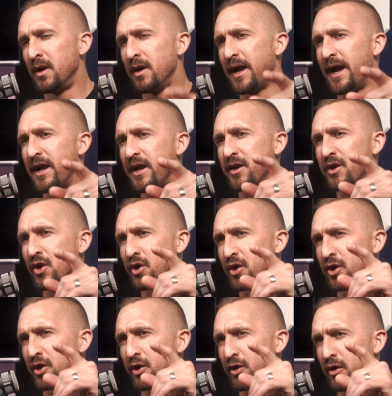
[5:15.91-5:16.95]
and
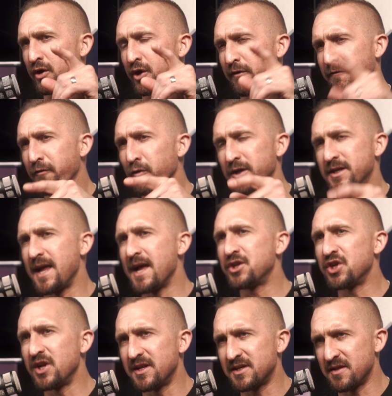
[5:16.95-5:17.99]
your your full
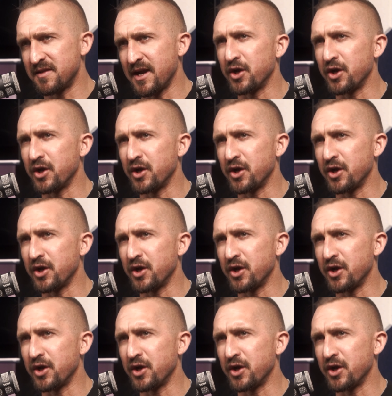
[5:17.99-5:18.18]
attention isn't there.